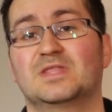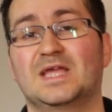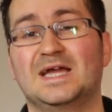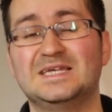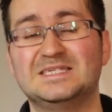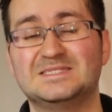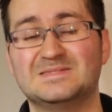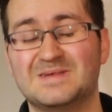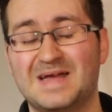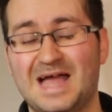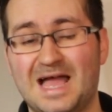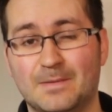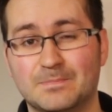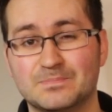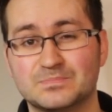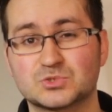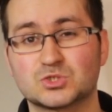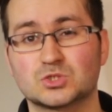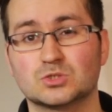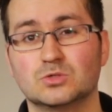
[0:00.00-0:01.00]
That is
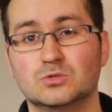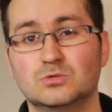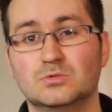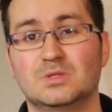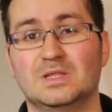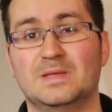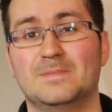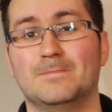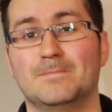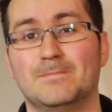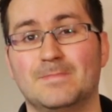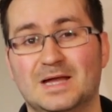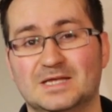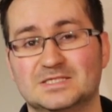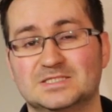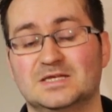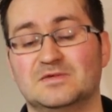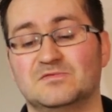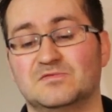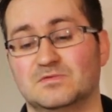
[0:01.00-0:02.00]
absolutely
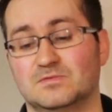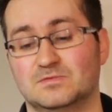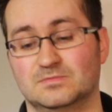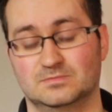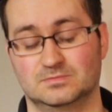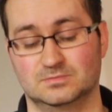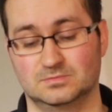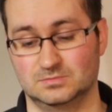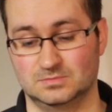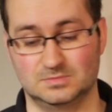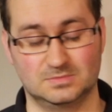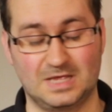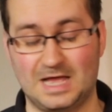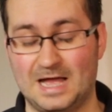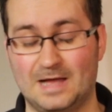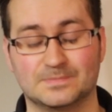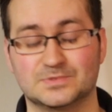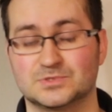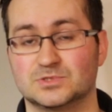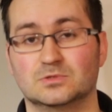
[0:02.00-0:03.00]
massive,
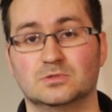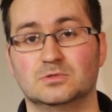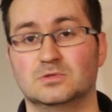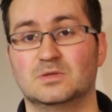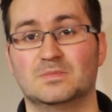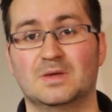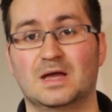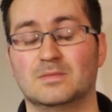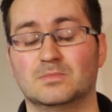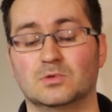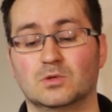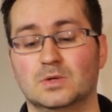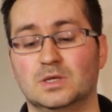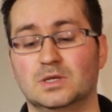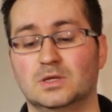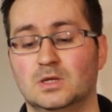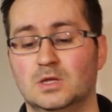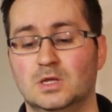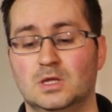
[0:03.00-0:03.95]
absolutely mind-blowing.